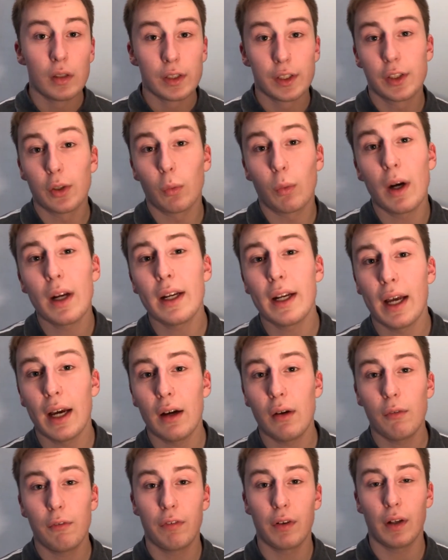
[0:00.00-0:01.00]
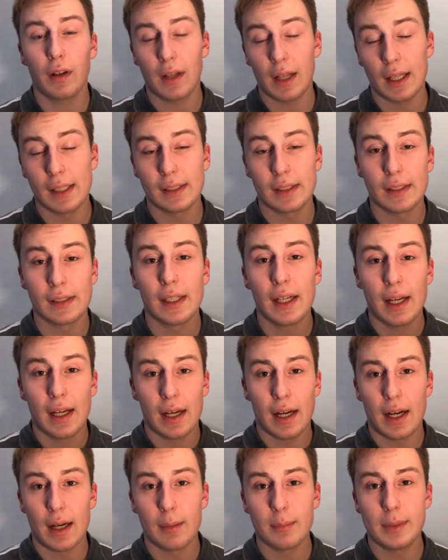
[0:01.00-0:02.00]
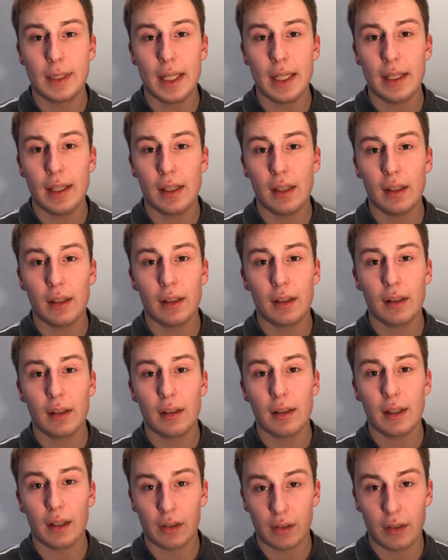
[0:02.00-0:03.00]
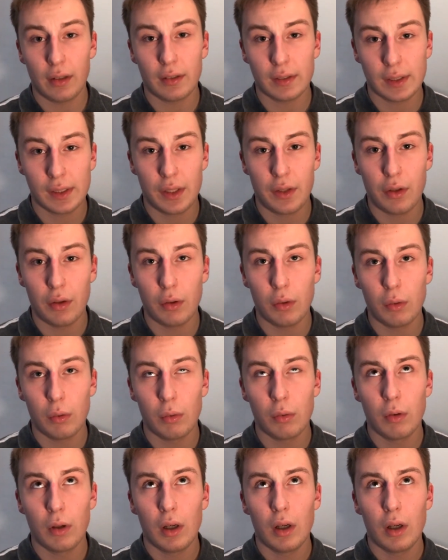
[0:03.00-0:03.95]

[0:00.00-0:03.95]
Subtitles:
So right now for classes, I'm taking Calculus 2,